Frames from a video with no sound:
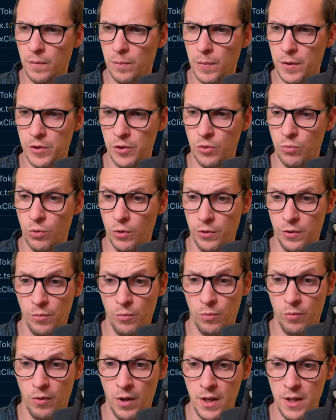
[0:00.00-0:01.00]
But you want to
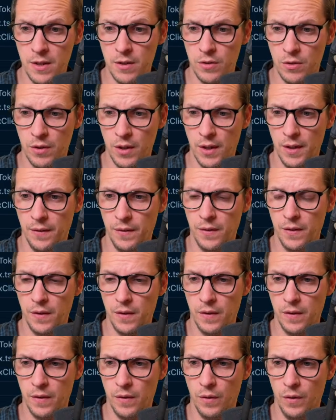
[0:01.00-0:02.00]
write to
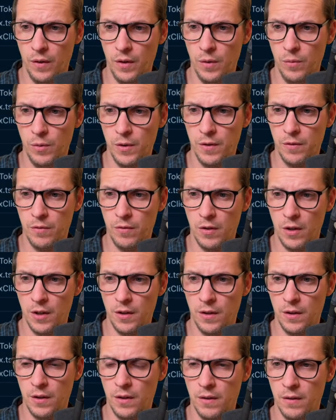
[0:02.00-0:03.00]
it, or you want to
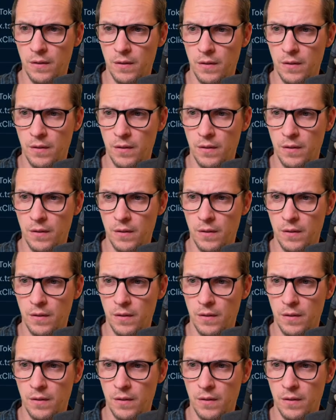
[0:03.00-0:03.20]
run